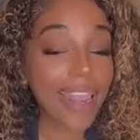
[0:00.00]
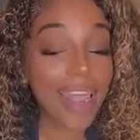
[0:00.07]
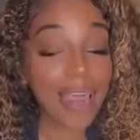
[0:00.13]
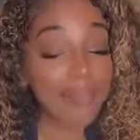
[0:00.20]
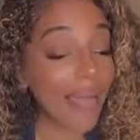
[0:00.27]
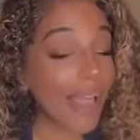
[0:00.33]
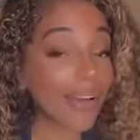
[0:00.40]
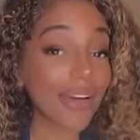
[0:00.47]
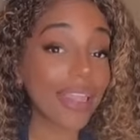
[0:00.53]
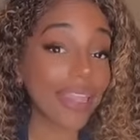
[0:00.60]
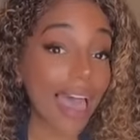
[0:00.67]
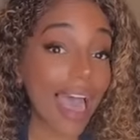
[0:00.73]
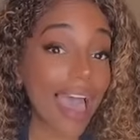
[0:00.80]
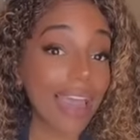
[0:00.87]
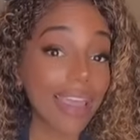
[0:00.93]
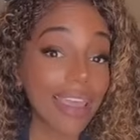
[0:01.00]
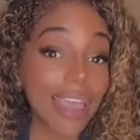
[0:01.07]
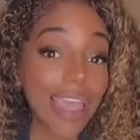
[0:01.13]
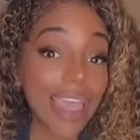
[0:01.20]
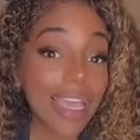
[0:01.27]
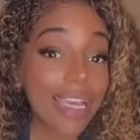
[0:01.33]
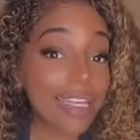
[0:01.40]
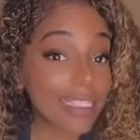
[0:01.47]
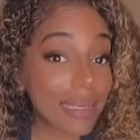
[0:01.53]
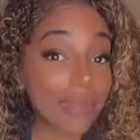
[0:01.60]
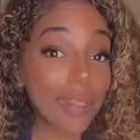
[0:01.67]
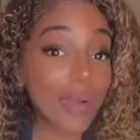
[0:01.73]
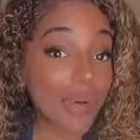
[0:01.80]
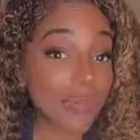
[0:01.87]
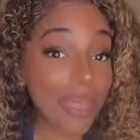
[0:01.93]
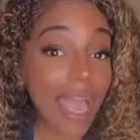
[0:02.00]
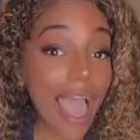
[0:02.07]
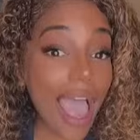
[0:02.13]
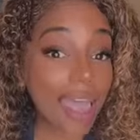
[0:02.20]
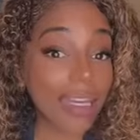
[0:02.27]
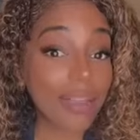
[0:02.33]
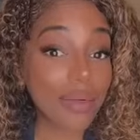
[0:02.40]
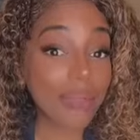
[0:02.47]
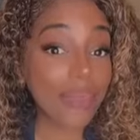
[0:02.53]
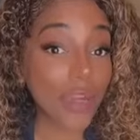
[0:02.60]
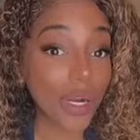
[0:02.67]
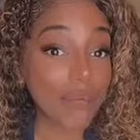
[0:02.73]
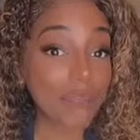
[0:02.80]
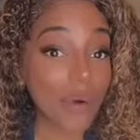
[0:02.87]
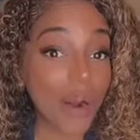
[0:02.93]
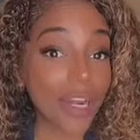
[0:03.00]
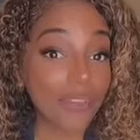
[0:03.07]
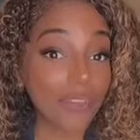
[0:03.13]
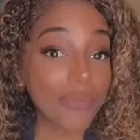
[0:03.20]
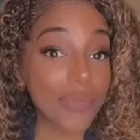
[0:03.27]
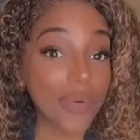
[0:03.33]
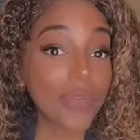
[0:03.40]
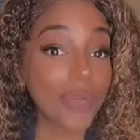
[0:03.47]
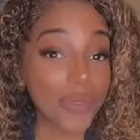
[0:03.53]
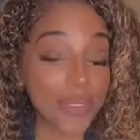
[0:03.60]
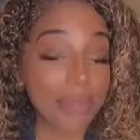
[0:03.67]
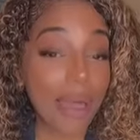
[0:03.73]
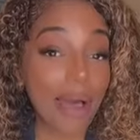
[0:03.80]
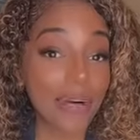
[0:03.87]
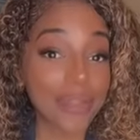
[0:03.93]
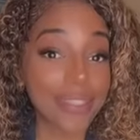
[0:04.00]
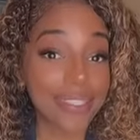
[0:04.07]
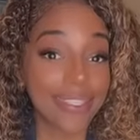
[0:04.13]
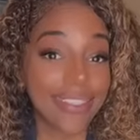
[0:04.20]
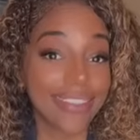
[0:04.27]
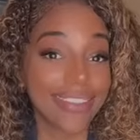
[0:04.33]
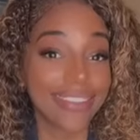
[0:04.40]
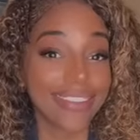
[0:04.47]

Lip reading: and I'm not going to lie, because I'm a little behind in them third-party removal spells.